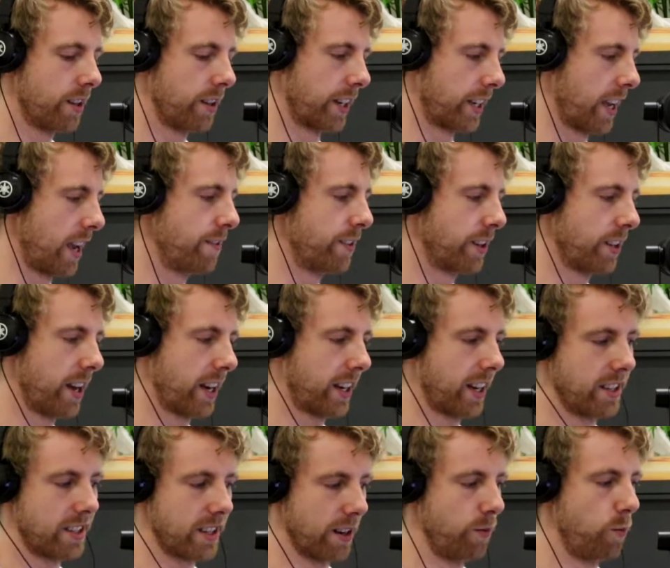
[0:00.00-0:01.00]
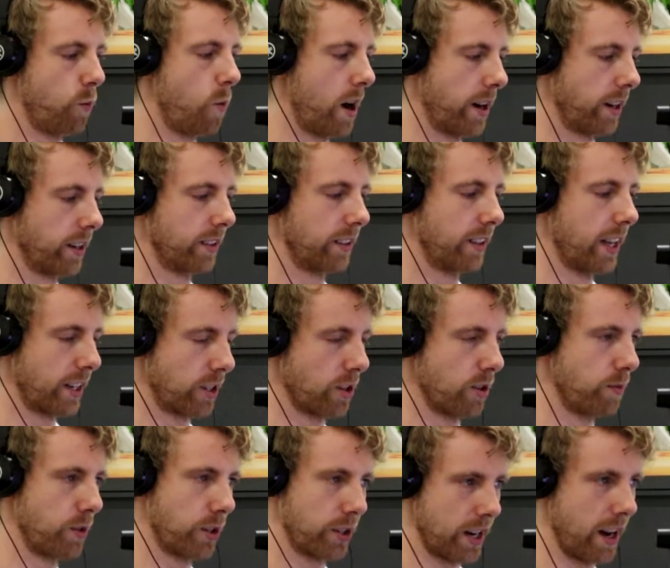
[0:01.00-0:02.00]
Like even like instead of one
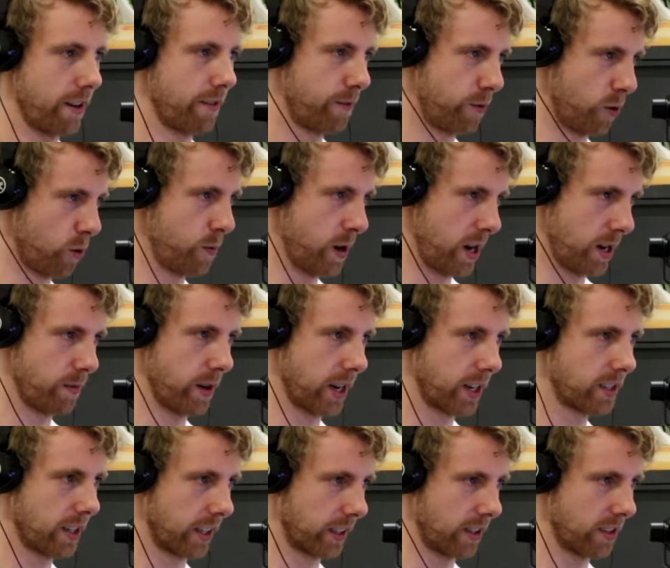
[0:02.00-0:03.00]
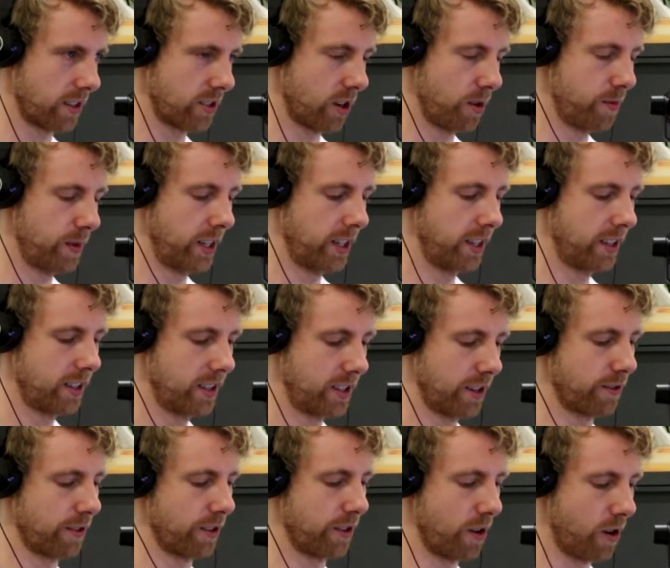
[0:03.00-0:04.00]
legume, you could have 4 bean mix. Like there's so many
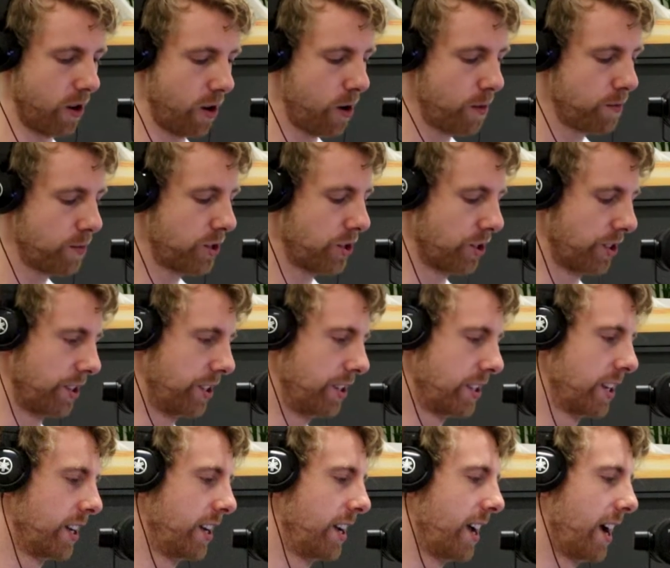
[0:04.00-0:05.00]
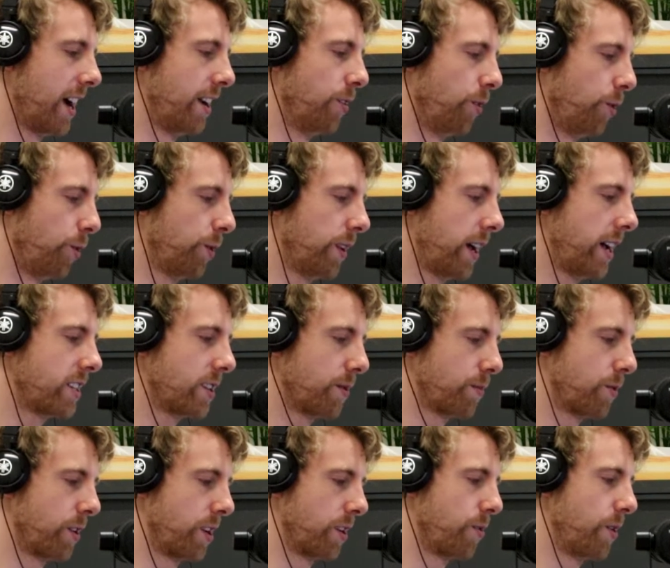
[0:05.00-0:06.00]
different options and it all adds
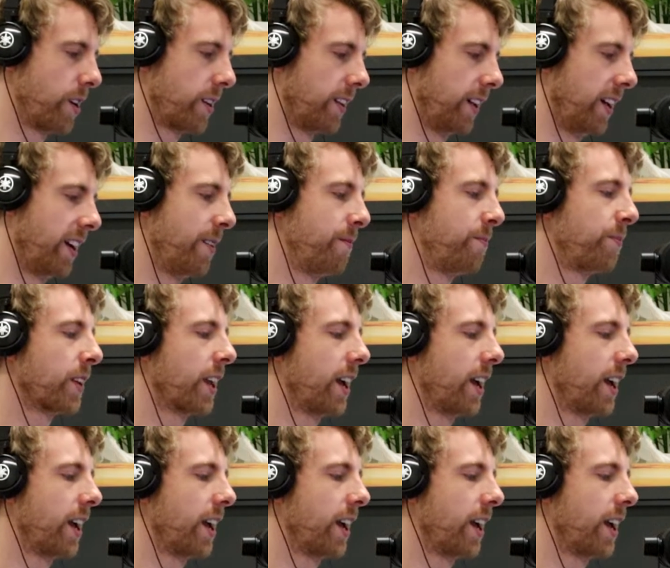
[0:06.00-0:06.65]
up pretty quickly.